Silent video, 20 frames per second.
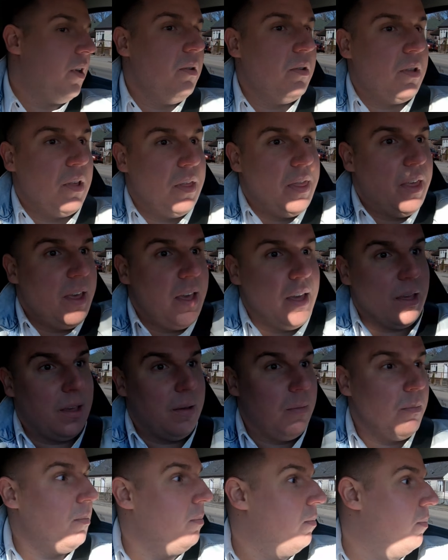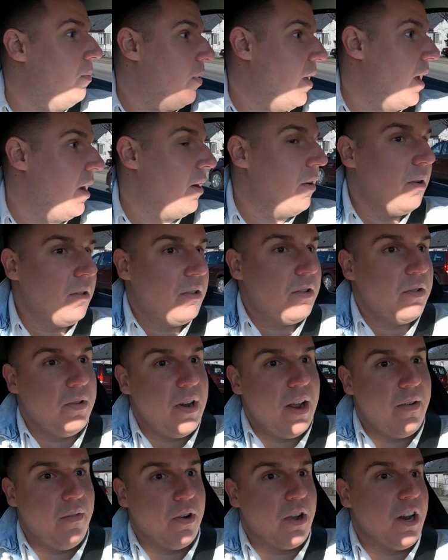here's the thing. Parents
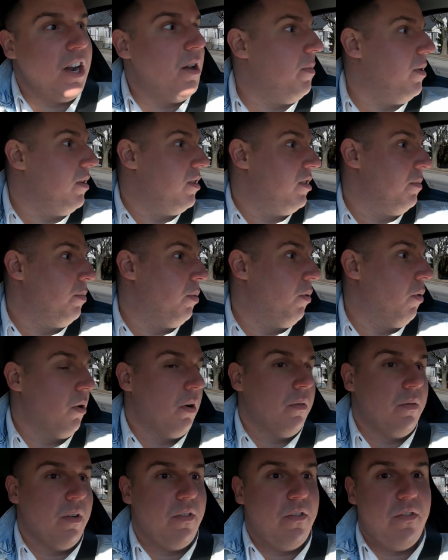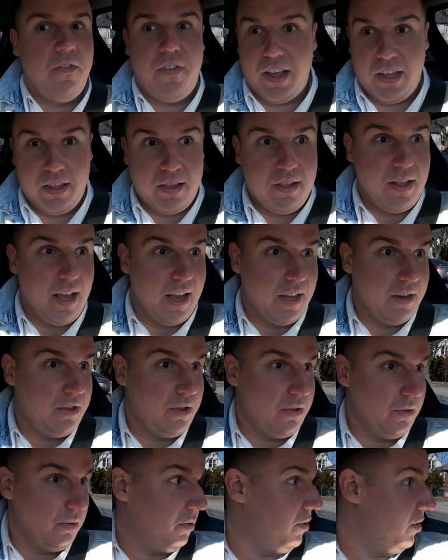are never going to be supportive of face
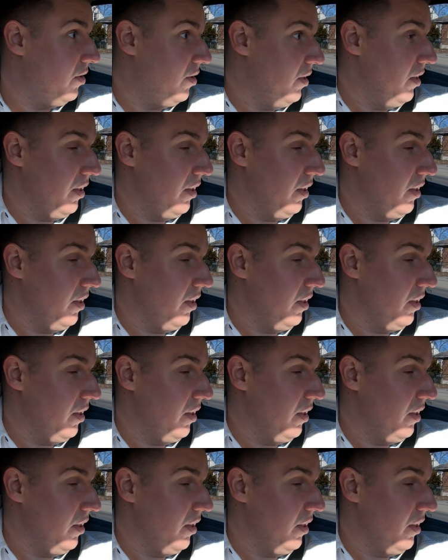tattoos.